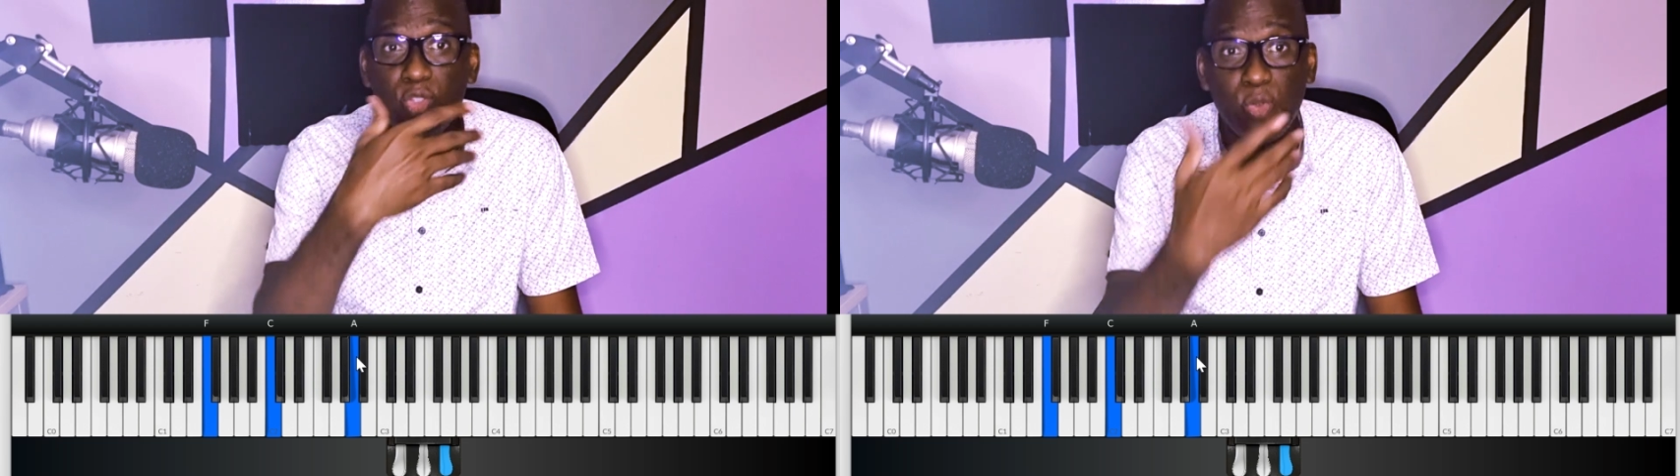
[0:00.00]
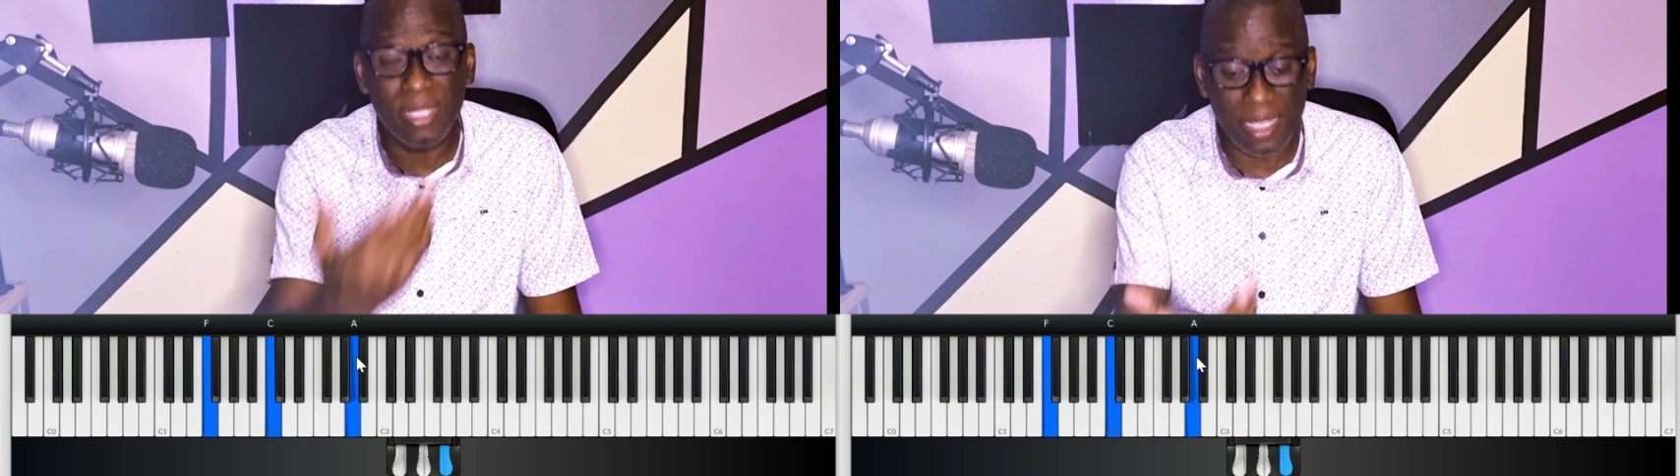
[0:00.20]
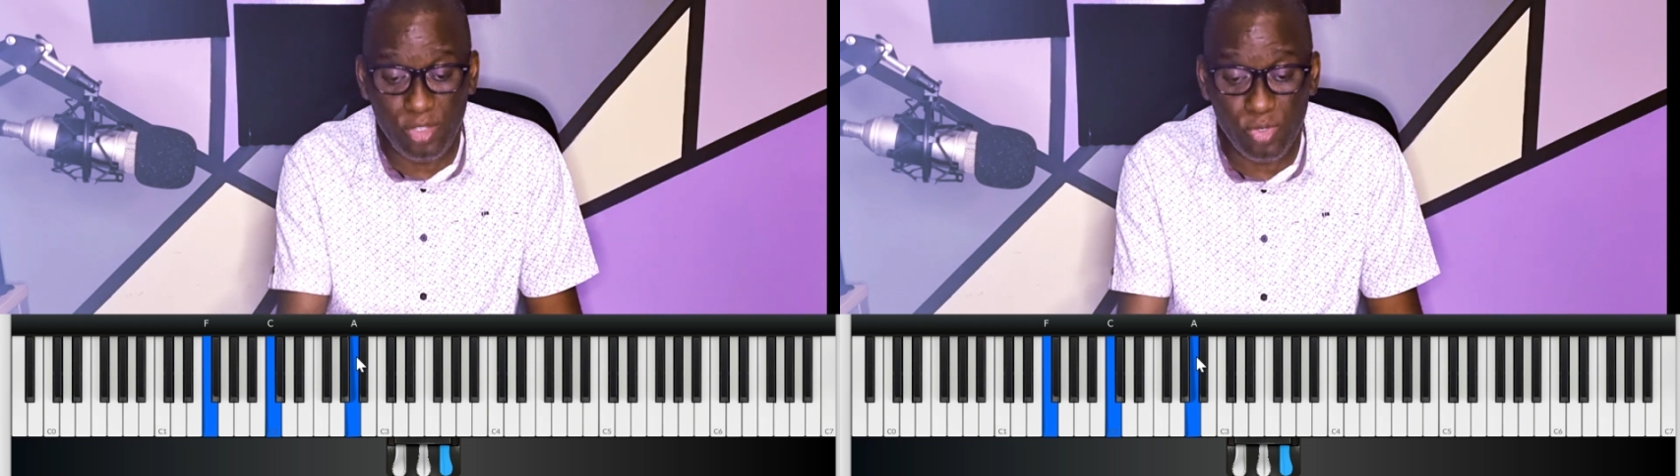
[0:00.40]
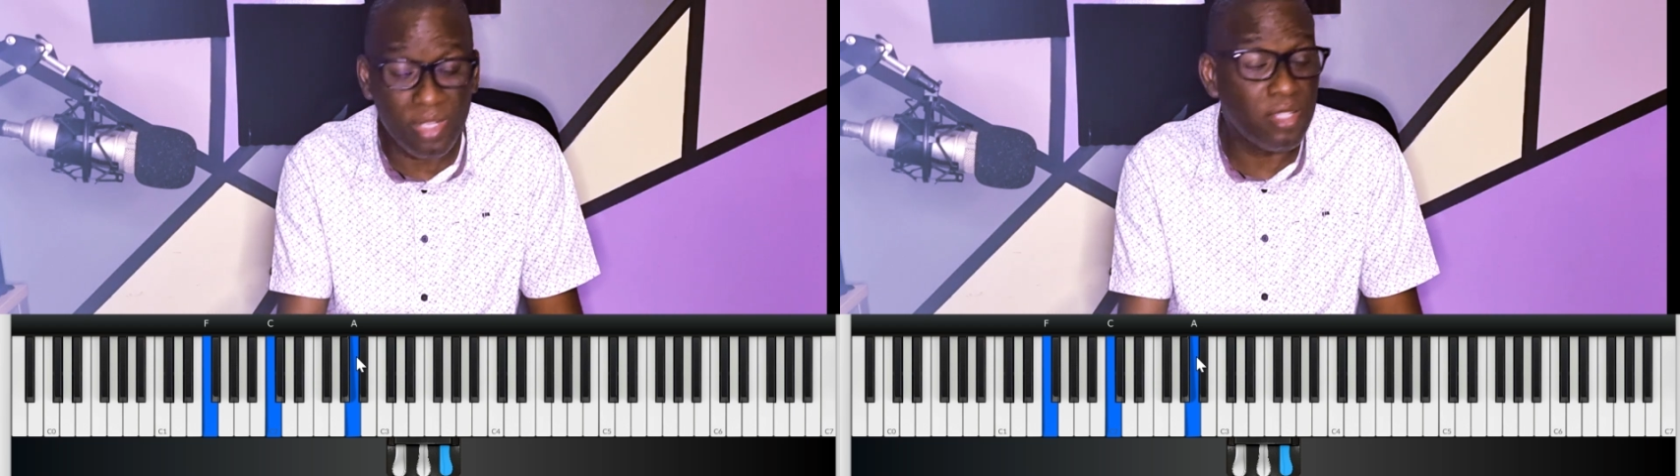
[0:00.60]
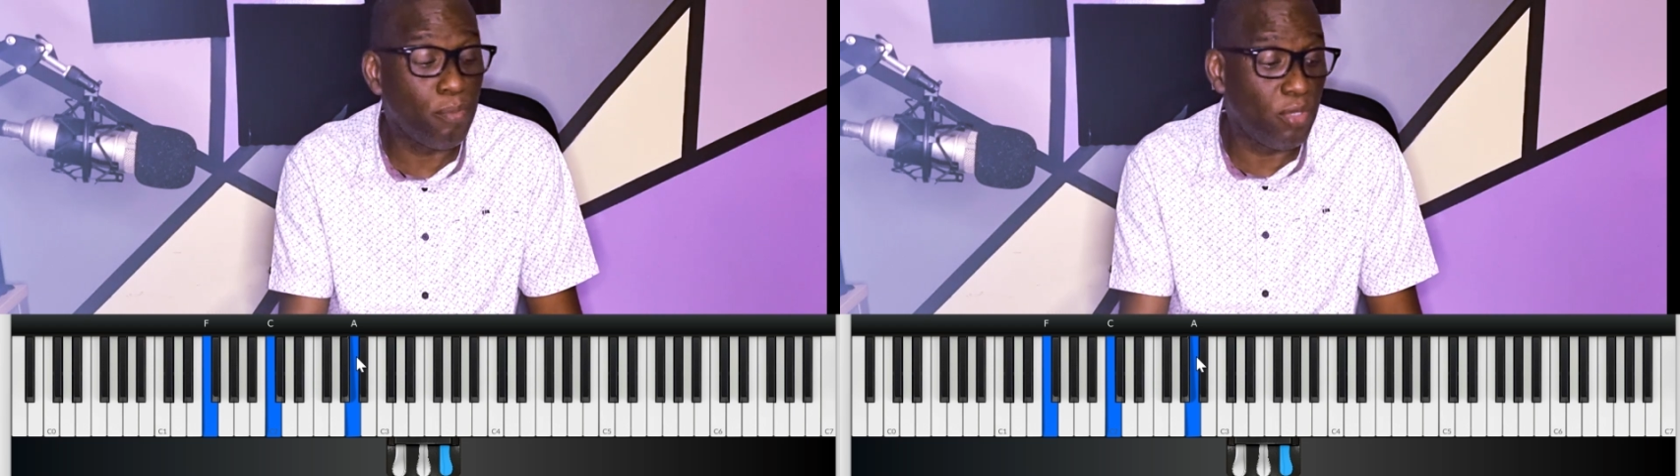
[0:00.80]
so I can use
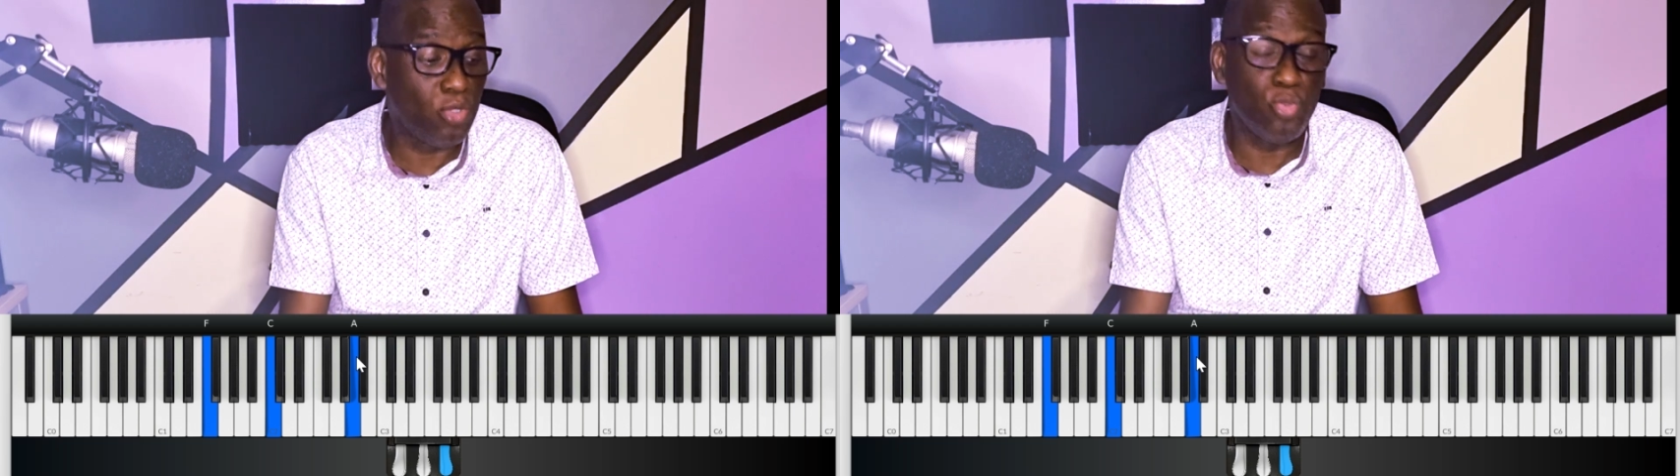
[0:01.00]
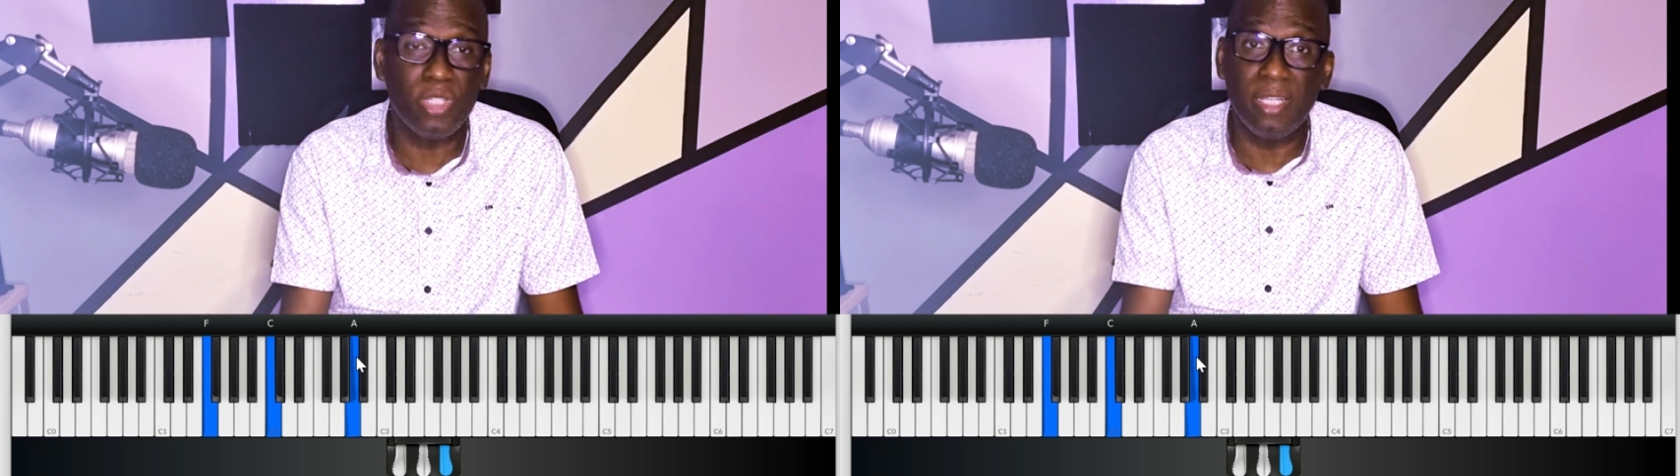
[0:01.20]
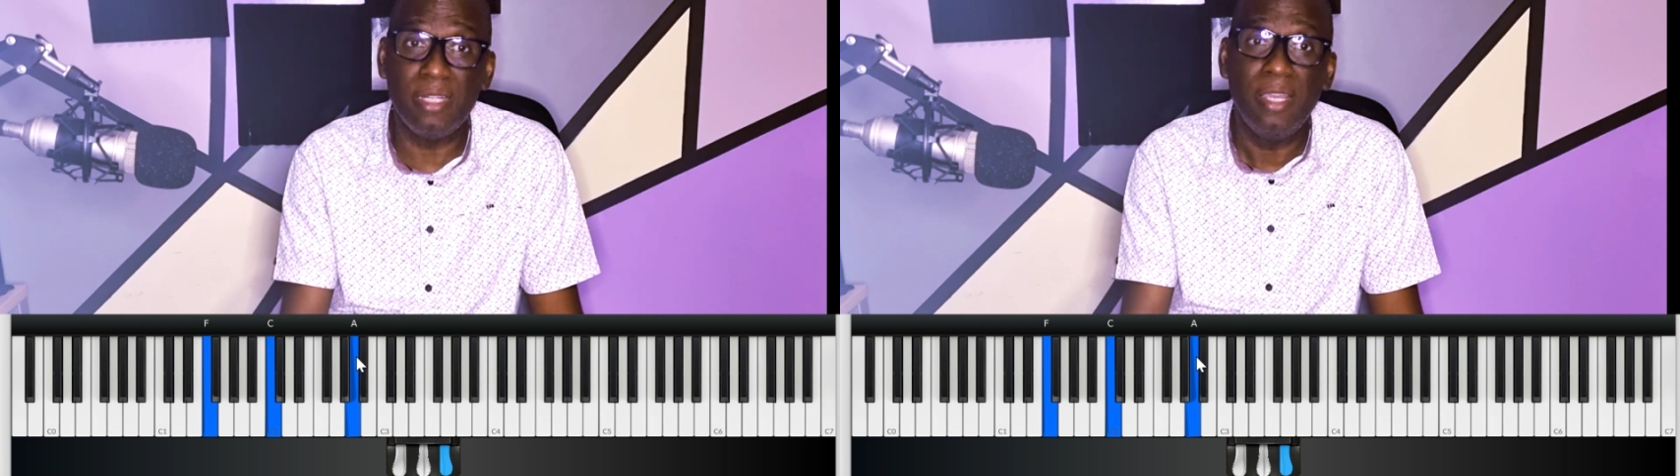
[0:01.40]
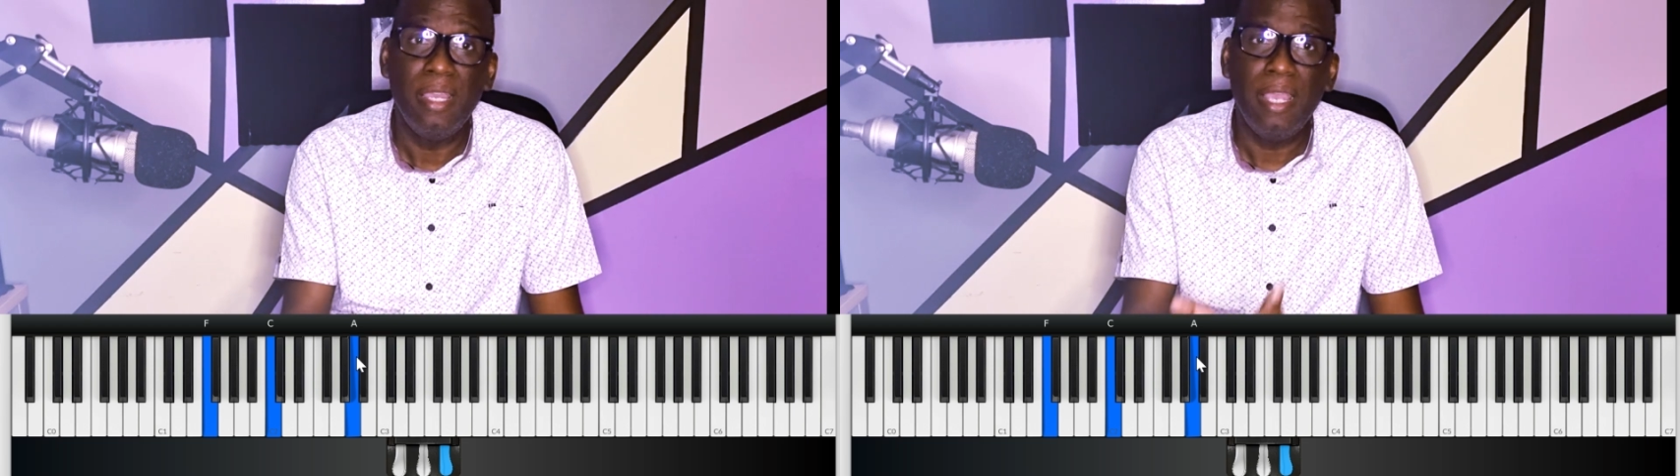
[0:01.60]
that substitution,